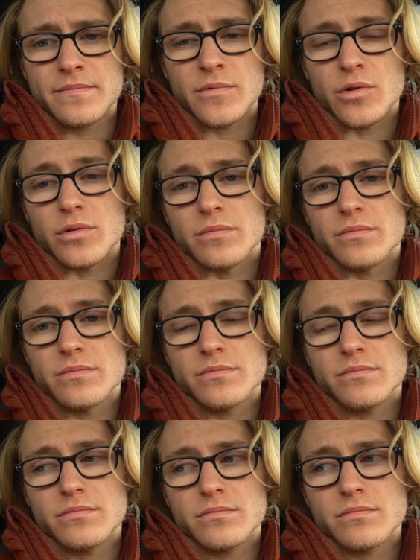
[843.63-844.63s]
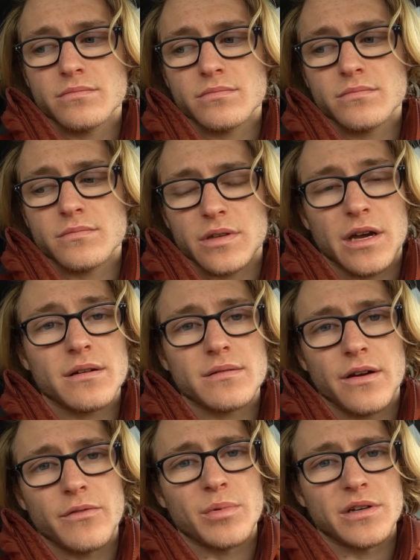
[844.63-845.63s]
Or yeah,
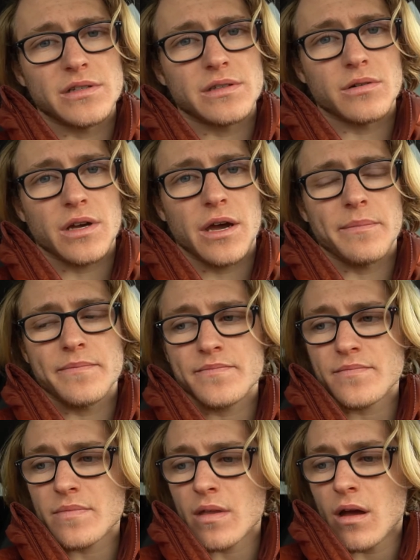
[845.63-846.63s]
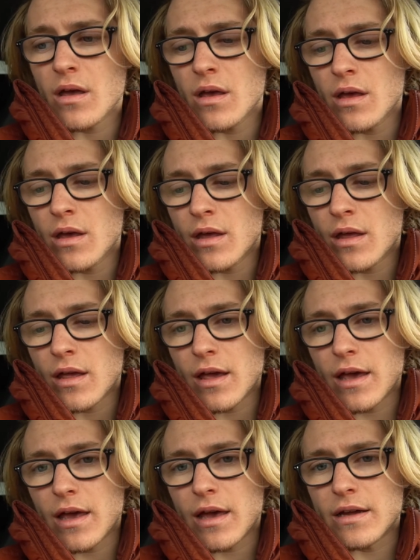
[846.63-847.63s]
everybody's okay.
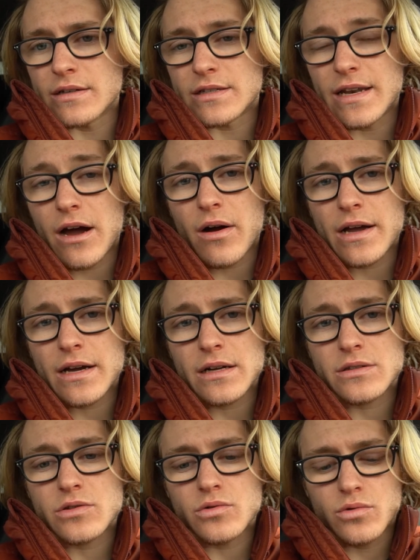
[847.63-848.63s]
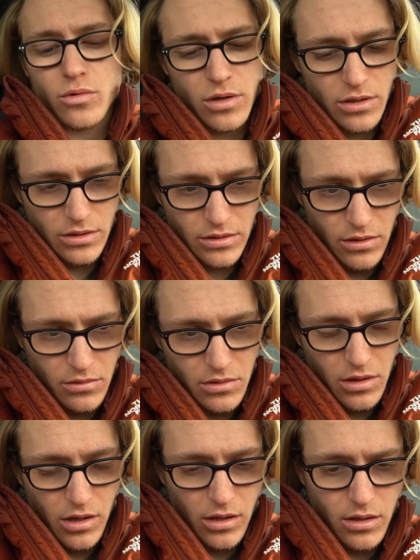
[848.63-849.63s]
And now I got to start
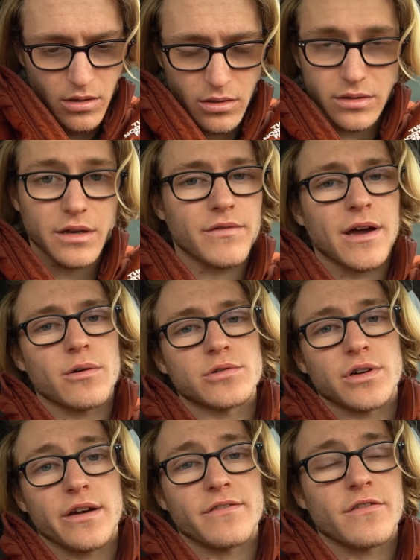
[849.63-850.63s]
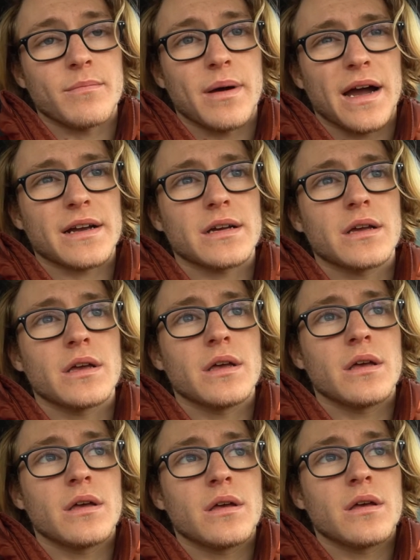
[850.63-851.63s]
the seven hour drive back
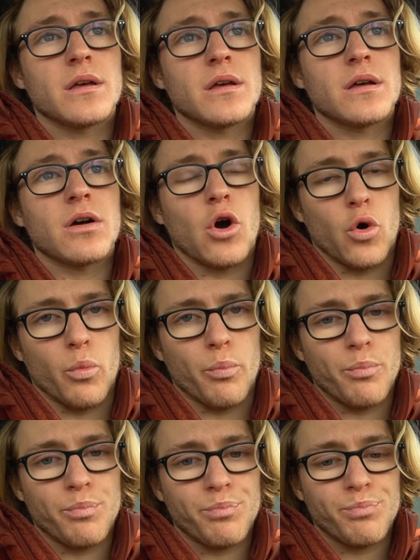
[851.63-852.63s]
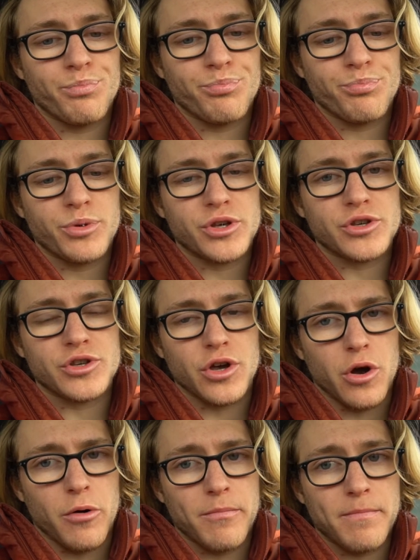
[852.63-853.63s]
home.
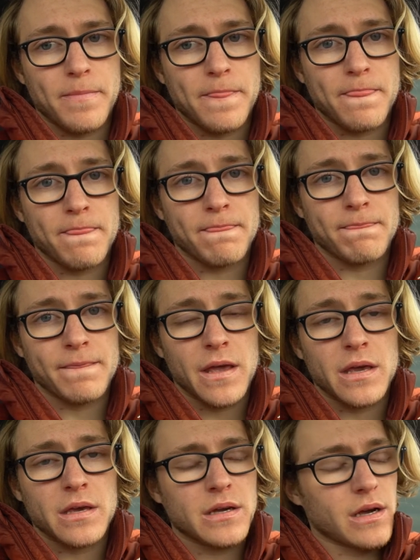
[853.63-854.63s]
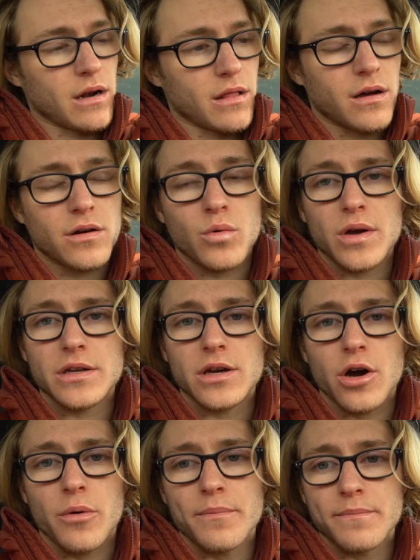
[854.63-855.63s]
So got a long way to
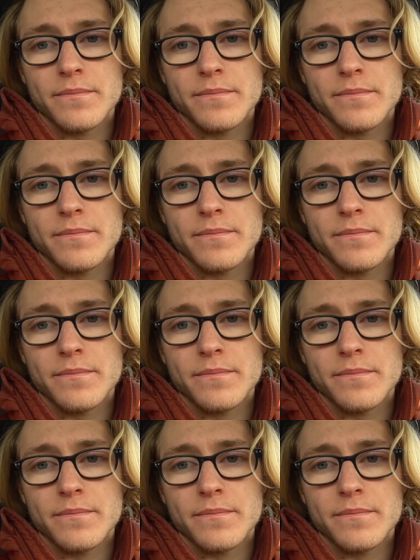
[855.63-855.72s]
go.